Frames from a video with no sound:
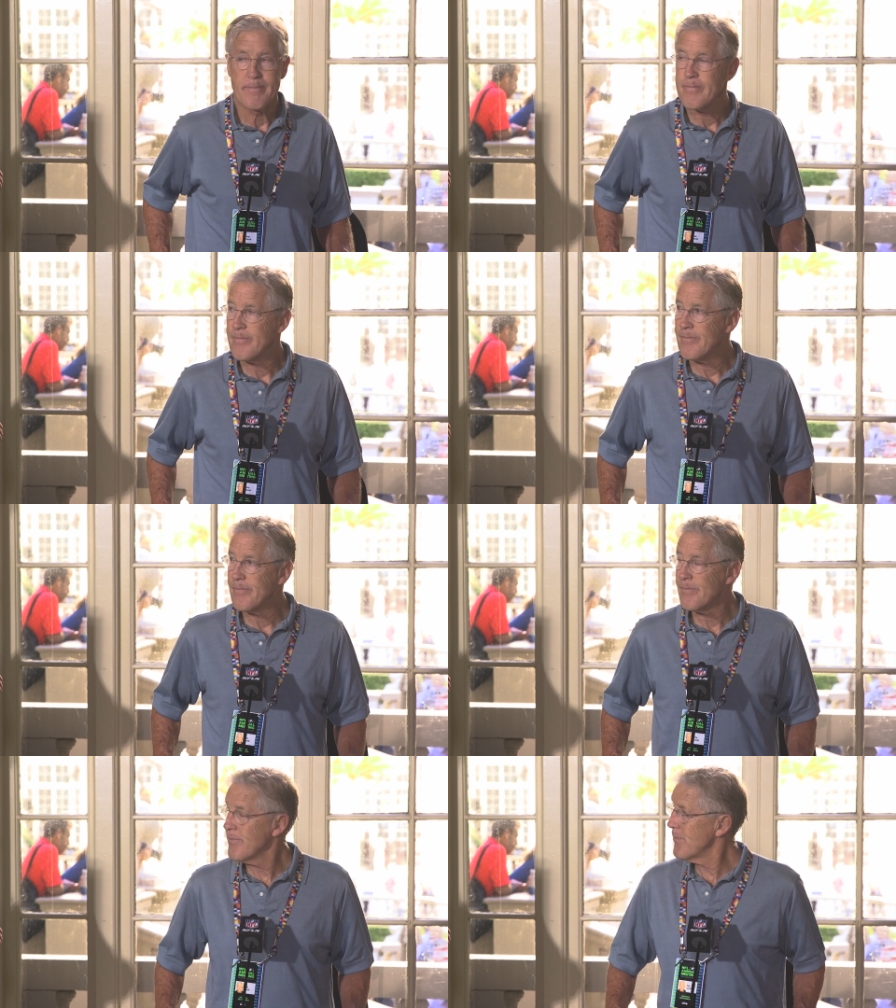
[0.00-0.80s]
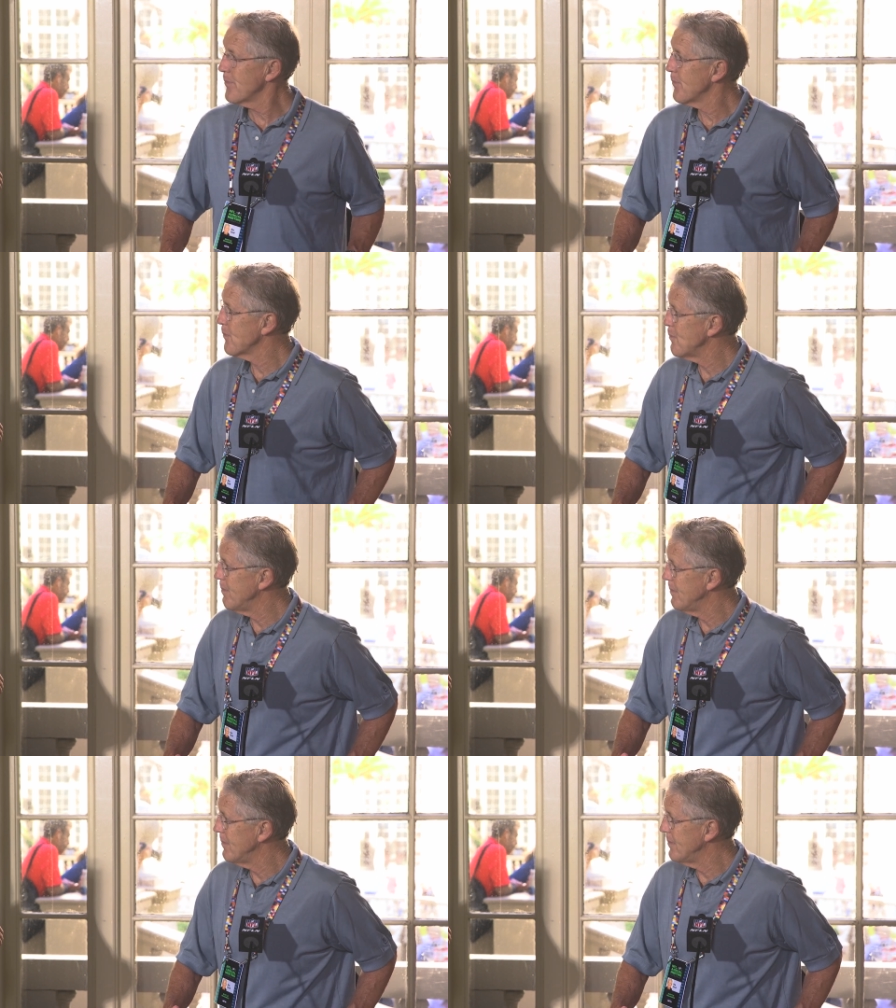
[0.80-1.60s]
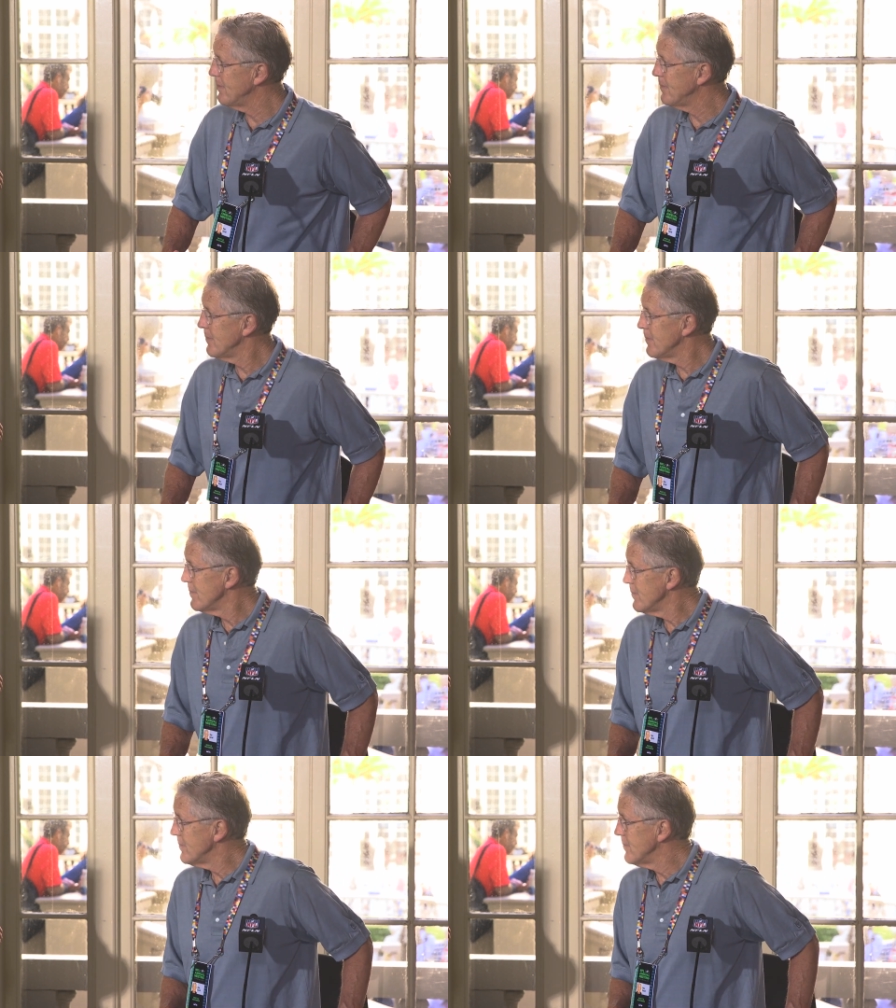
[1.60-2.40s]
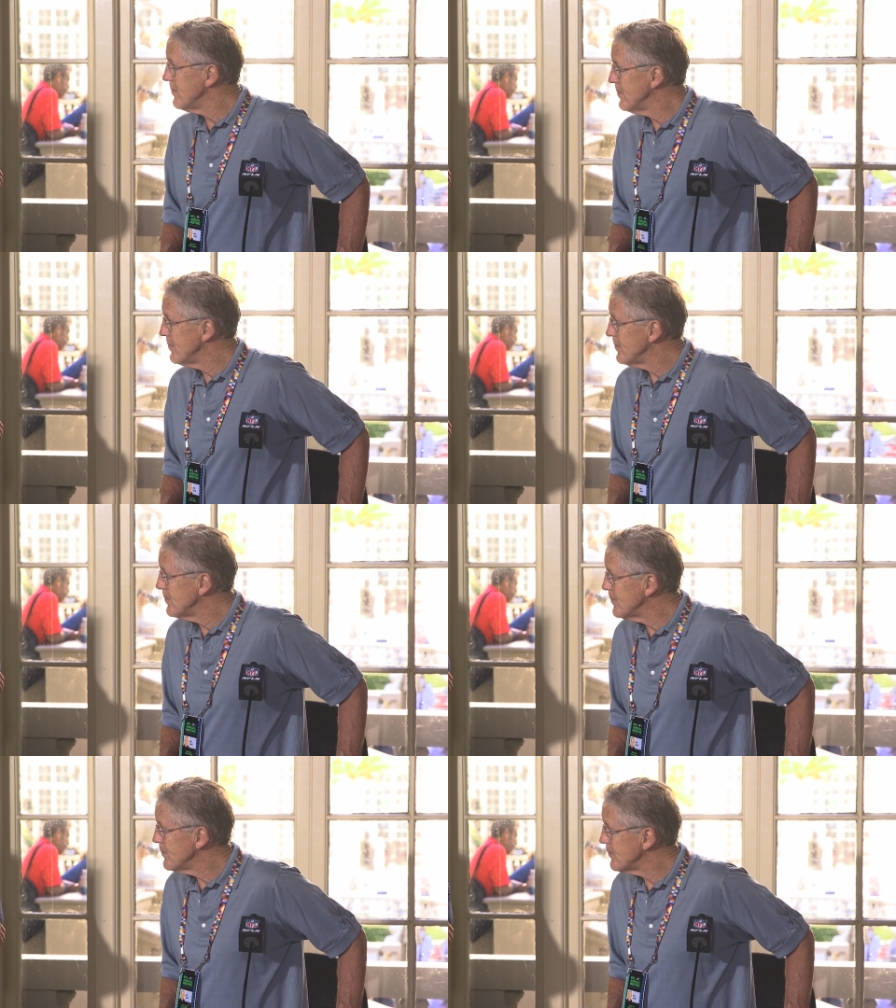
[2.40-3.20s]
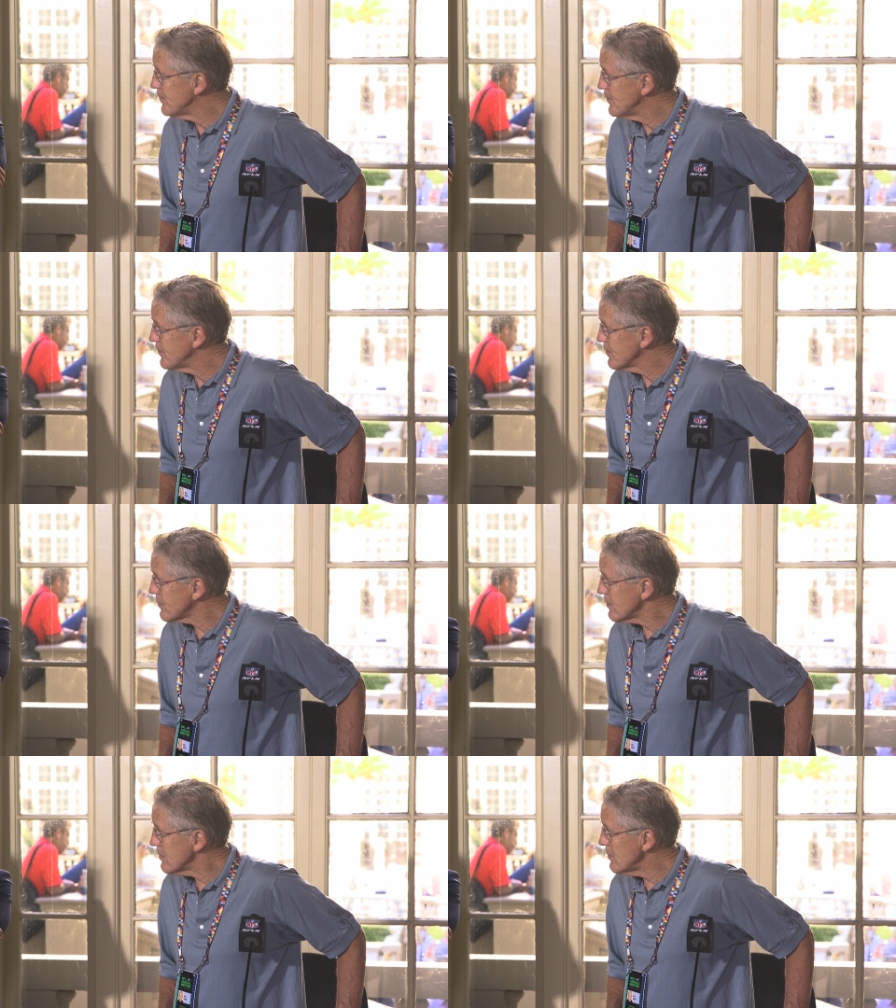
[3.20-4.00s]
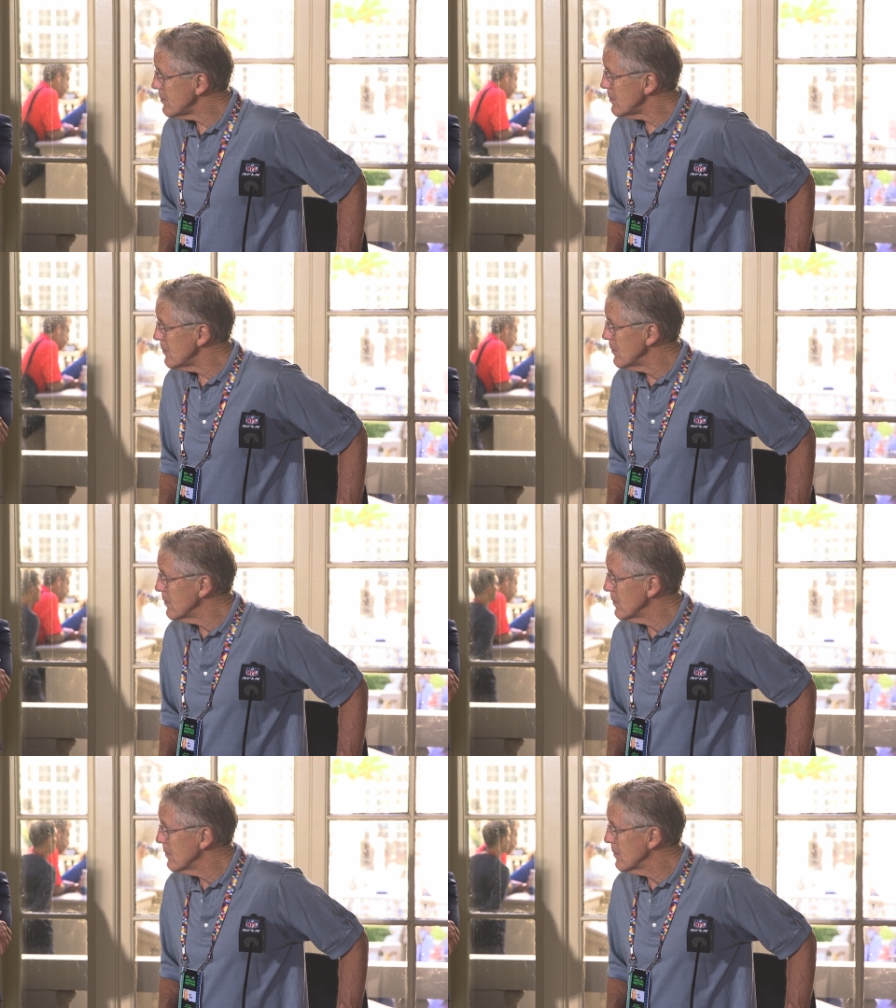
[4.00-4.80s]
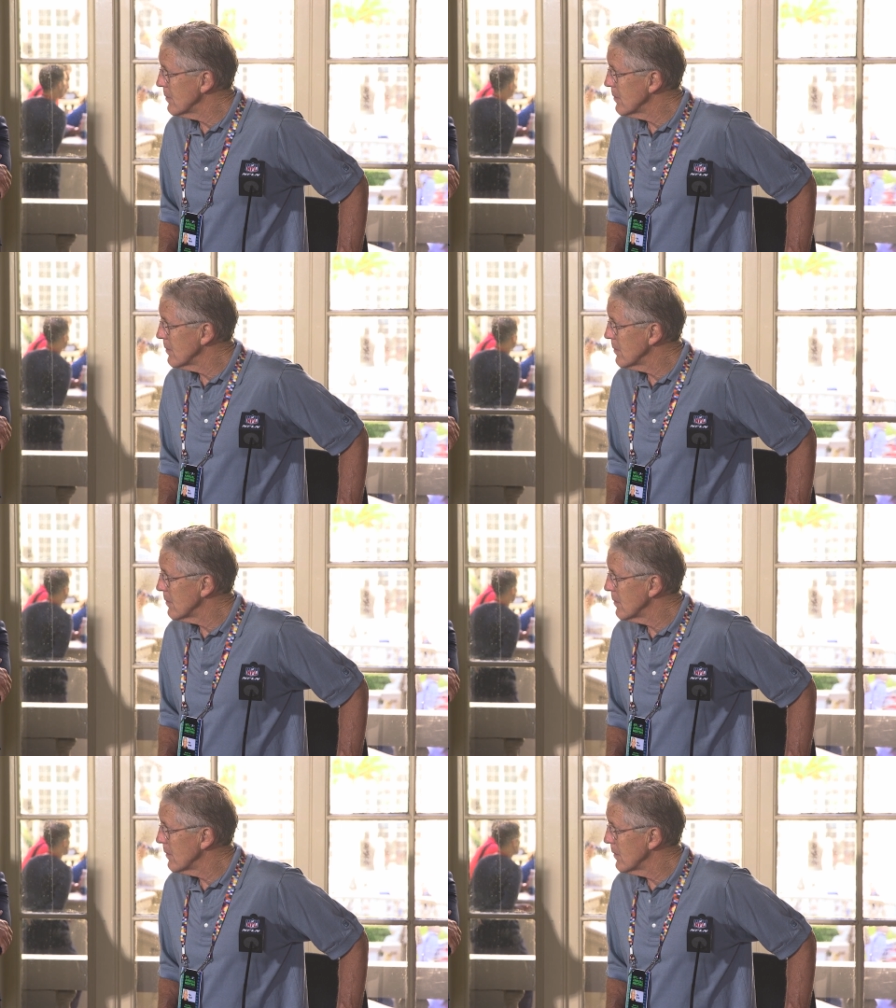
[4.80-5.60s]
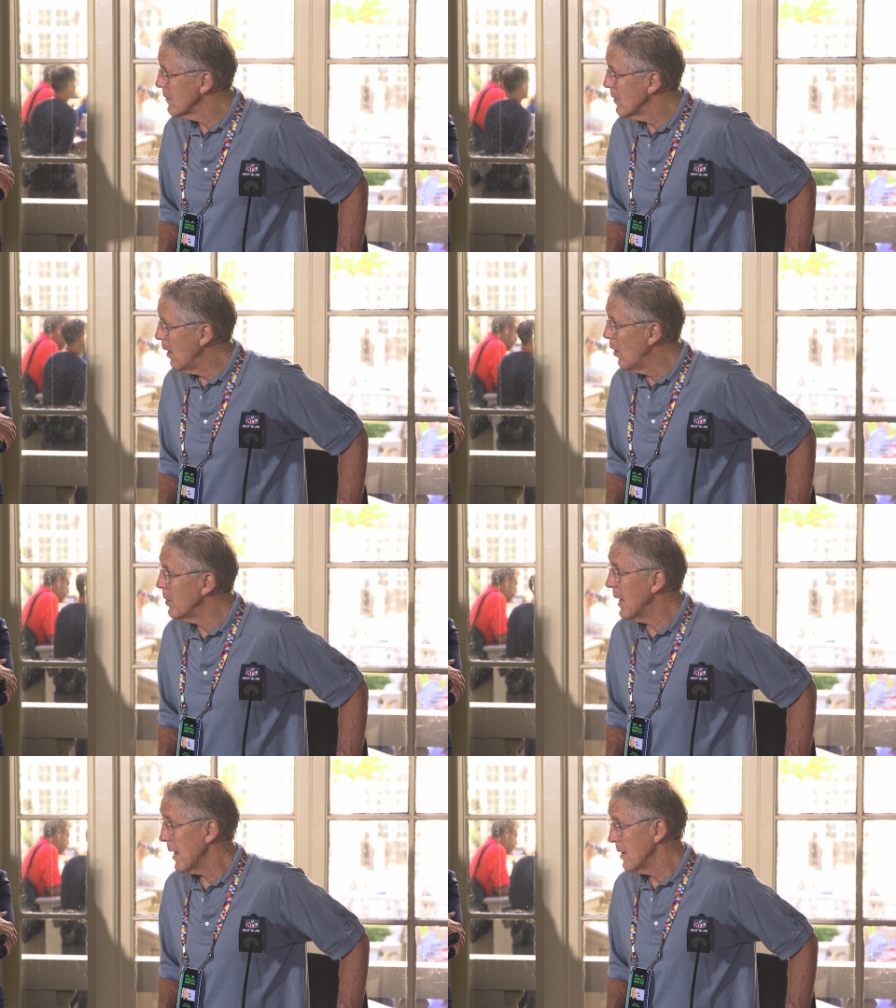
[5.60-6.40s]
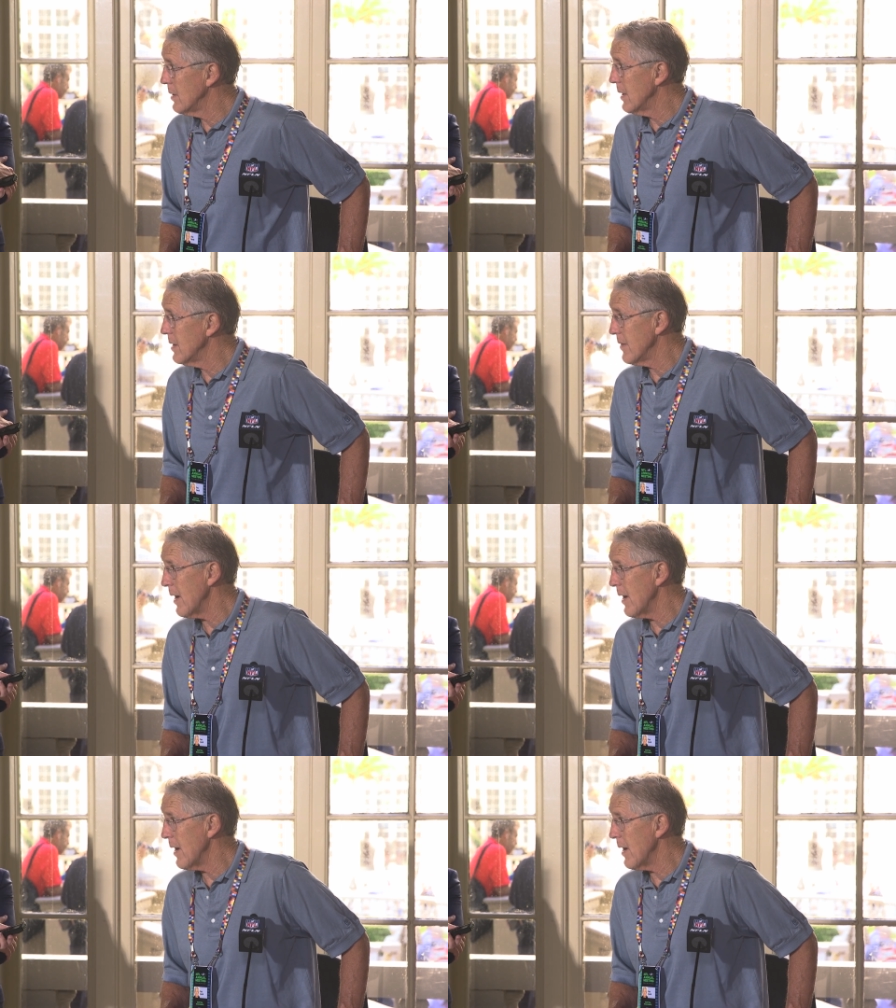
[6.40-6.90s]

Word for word: prior to promoting Clint was there a time you thought he might first of all with the Miami Hurricanes? Oh yeah, yeah, yeah.